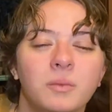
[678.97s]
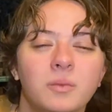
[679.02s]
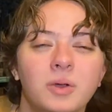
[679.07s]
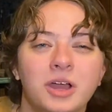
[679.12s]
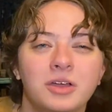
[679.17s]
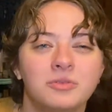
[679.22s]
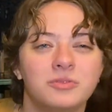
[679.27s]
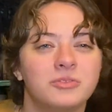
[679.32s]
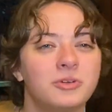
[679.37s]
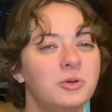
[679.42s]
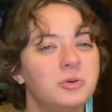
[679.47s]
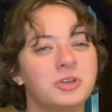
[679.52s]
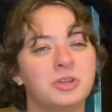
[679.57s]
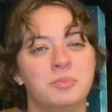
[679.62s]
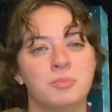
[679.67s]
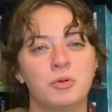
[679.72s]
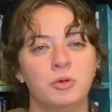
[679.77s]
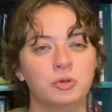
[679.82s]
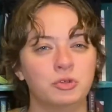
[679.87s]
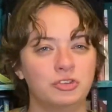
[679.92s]
I wrote
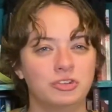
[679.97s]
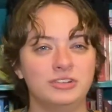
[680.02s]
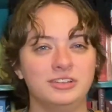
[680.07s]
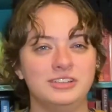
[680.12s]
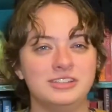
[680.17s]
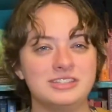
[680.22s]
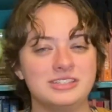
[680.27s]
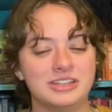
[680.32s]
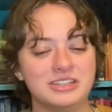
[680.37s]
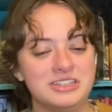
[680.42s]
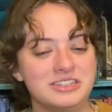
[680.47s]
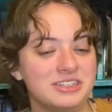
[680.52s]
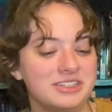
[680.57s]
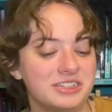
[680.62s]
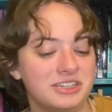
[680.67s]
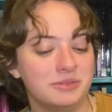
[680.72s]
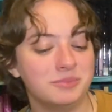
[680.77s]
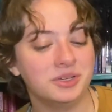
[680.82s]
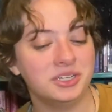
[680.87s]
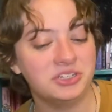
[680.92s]
emotionally
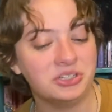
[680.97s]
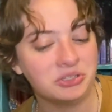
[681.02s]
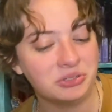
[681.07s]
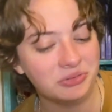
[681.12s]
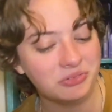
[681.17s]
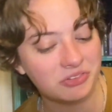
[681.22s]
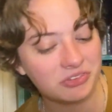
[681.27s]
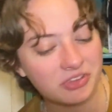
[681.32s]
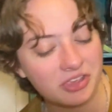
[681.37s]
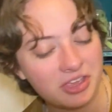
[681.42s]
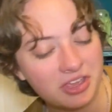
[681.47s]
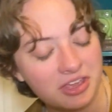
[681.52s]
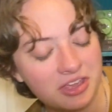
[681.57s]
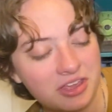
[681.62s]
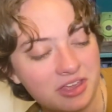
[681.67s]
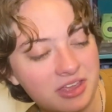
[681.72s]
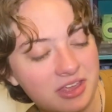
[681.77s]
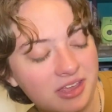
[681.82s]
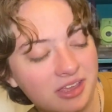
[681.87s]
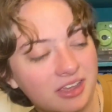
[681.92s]
stunted in my notes,
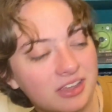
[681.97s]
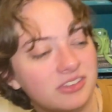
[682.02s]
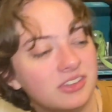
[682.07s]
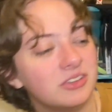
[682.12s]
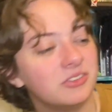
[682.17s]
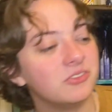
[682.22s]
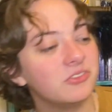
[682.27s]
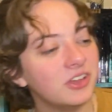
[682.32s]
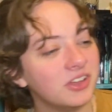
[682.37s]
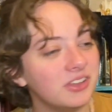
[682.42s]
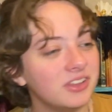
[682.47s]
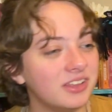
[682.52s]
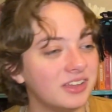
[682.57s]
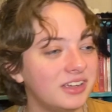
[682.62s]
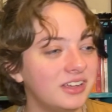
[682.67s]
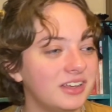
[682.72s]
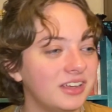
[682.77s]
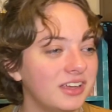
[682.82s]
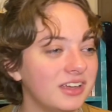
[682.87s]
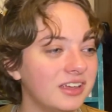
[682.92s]
because I felt
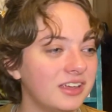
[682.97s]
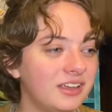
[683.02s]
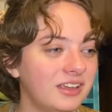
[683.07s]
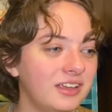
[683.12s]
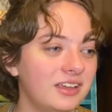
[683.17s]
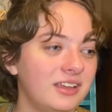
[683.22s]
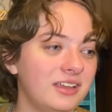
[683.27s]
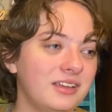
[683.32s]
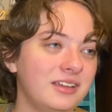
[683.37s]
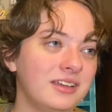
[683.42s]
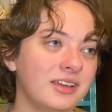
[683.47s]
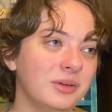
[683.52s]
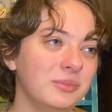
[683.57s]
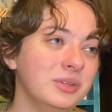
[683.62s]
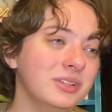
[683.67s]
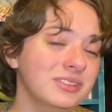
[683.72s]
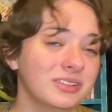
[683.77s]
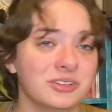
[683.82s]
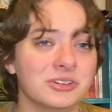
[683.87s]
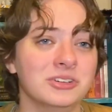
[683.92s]
like, I
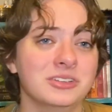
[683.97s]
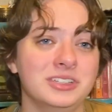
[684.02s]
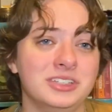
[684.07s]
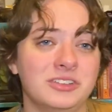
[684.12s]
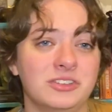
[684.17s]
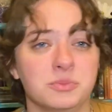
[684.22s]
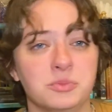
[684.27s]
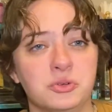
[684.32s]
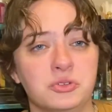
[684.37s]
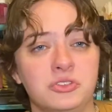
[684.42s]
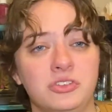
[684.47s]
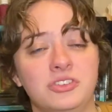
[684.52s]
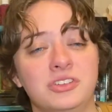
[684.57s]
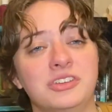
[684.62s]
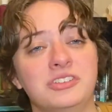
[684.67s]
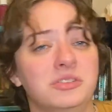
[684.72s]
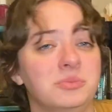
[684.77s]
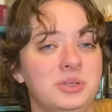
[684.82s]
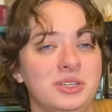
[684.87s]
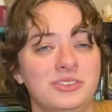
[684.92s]
mean, literally it's emotionally
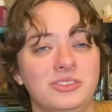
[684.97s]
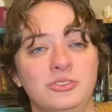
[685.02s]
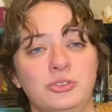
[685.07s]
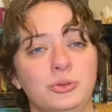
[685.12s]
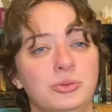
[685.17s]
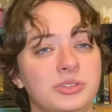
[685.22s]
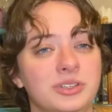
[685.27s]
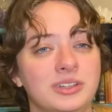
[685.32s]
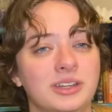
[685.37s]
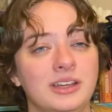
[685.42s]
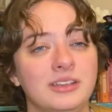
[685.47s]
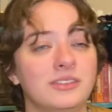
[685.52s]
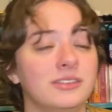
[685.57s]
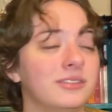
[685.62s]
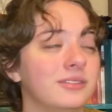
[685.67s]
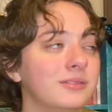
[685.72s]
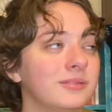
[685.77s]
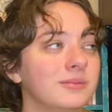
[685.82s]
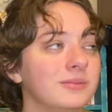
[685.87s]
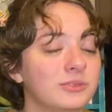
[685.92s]
stunted because Julian
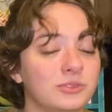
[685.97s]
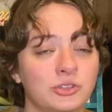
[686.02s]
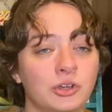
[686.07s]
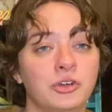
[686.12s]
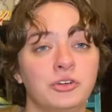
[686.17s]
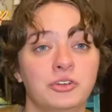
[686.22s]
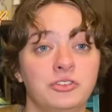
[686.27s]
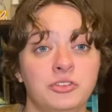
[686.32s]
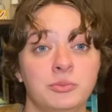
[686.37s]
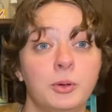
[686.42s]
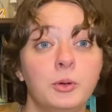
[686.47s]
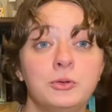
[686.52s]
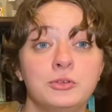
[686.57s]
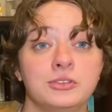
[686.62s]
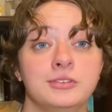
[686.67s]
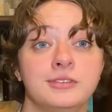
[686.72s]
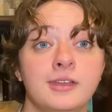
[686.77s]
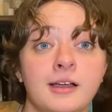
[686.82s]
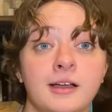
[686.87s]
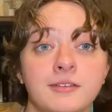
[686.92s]
has turned his
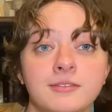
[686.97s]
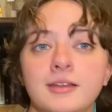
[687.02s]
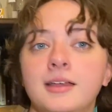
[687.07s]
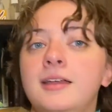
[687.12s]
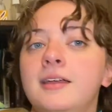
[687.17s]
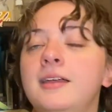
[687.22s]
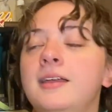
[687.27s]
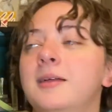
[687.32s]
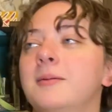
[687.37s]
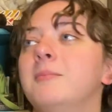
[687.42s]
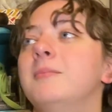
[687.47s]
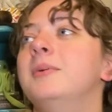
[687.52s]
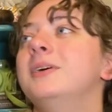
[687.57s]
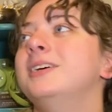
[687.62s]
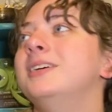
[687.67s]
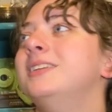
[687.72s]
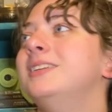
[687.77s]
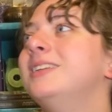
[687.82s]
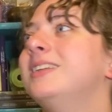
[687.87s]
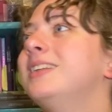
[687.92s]
emotions off,
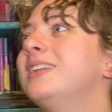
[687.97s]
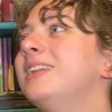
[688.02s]
but